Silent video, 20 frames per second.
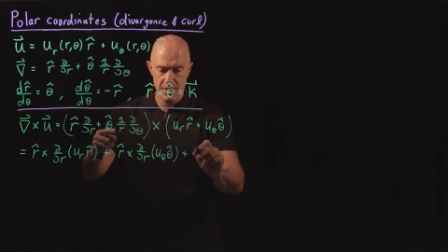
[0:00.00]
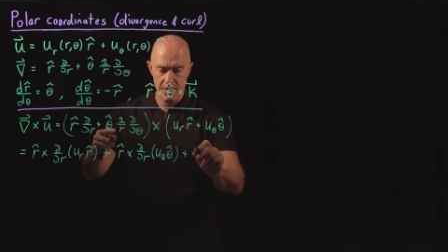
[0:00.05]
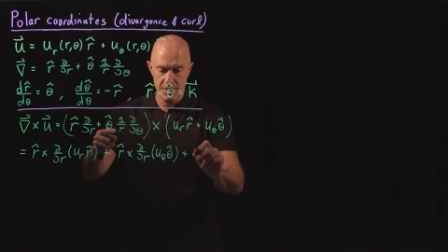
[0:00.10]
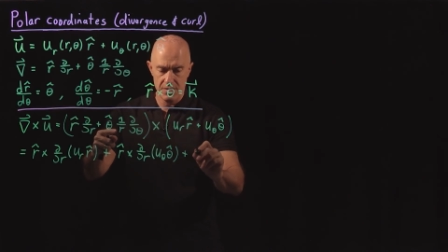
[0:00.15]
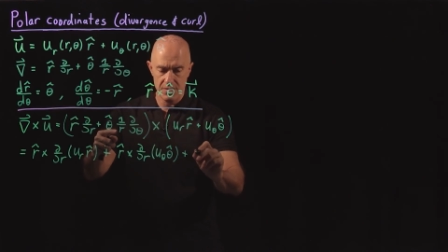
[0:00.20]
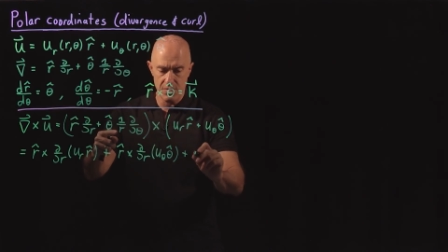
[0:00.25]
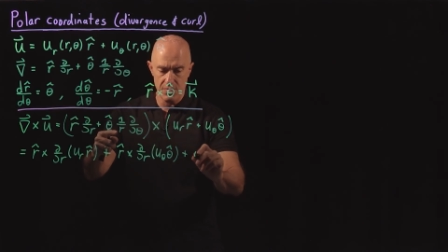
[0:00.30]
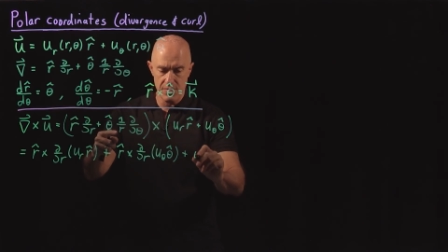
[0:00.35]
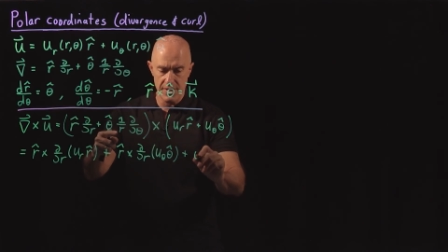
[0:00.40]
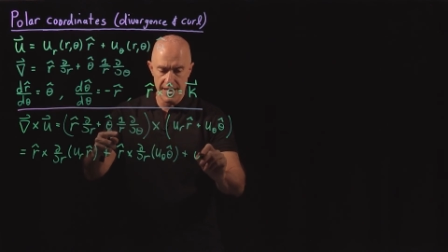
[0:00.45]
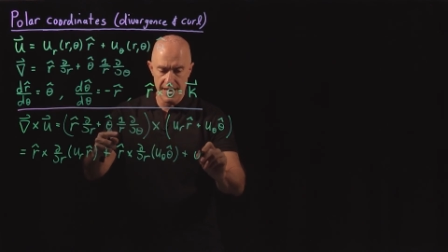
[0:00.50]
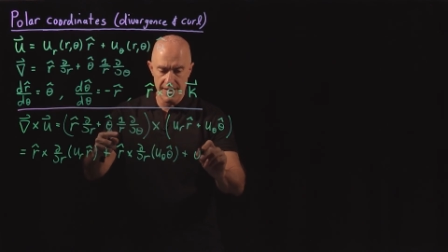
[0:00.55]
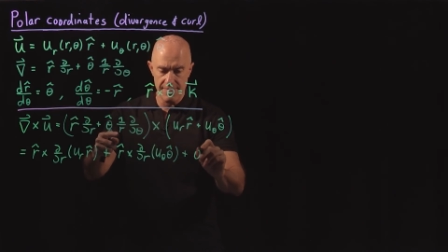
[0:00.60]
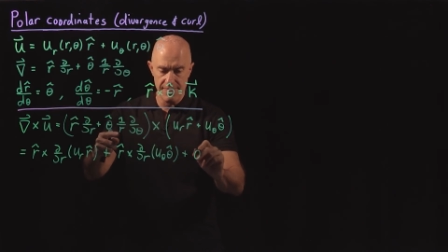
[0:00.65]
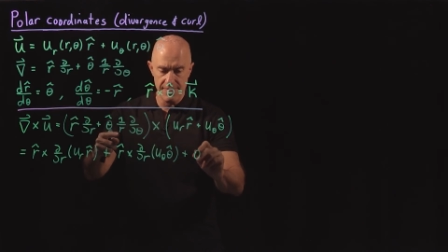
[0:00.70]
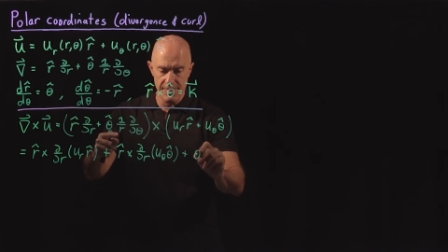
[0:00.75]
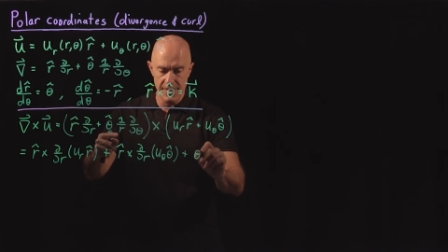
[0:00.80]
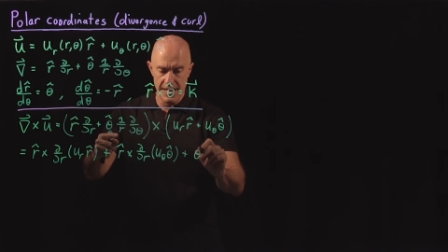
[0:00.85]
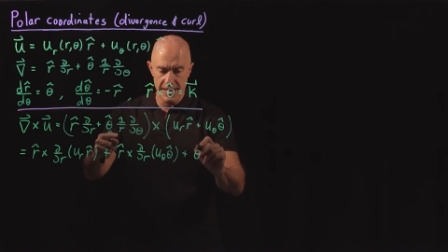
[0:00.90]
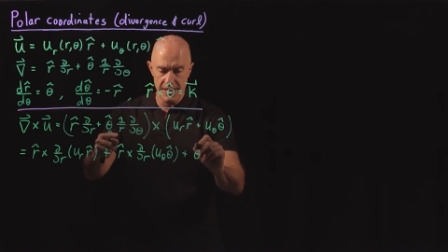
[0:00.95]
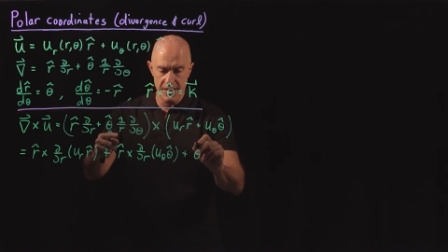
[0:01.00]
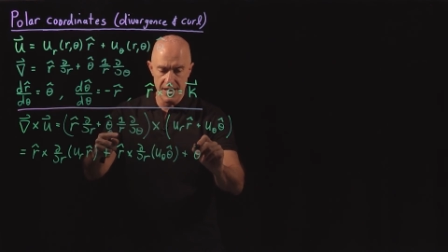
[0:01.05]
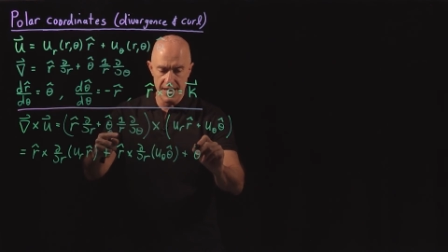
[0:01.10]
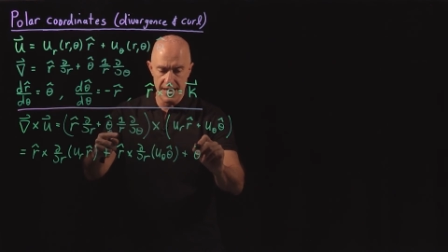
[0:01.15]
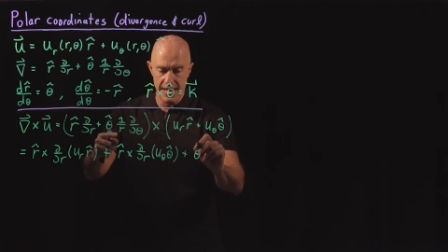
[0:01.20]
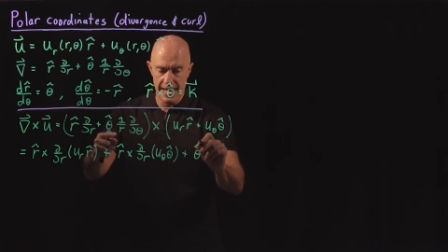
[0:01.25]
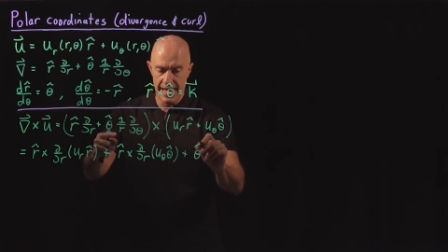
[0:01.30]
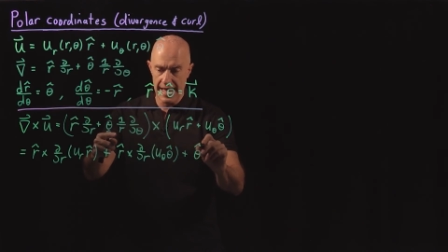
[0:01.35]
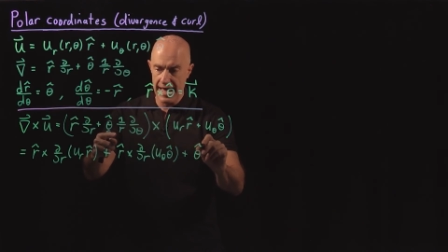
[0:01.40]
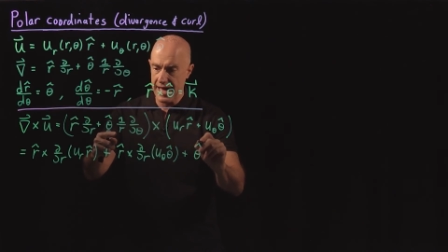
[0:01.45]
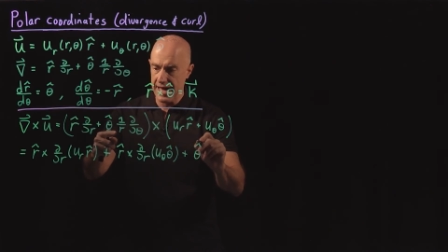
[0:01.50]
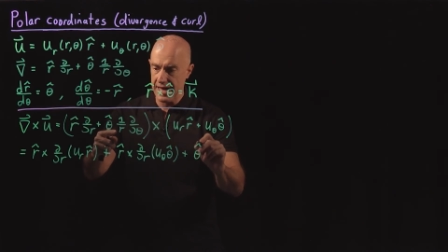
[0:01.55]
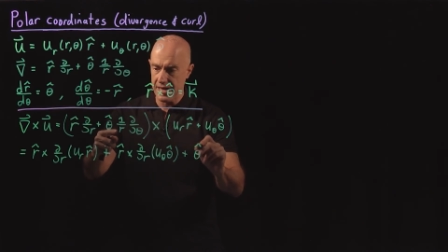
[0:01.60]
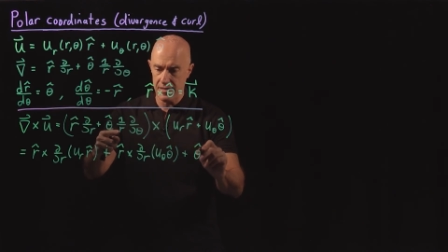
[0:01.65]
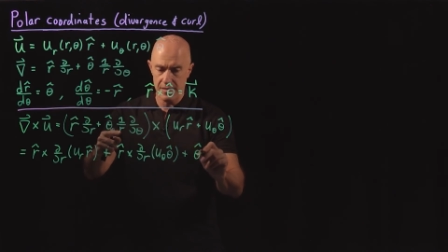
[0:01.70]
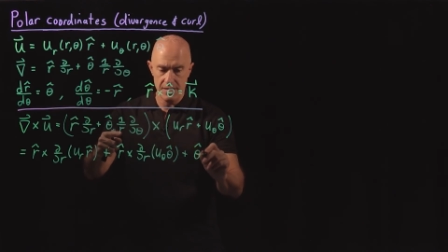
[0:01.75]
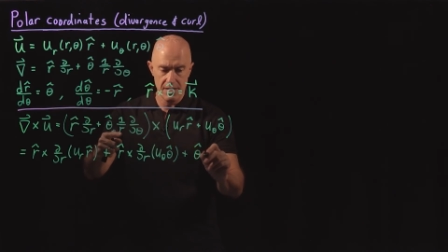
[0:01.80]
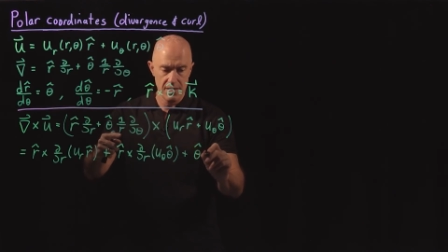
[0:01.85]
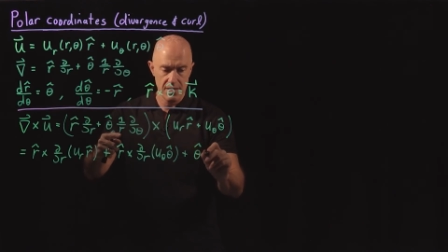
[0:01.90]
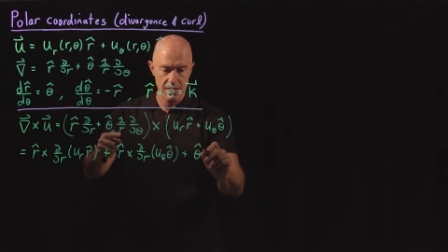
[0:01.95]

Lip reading: So we have theta hat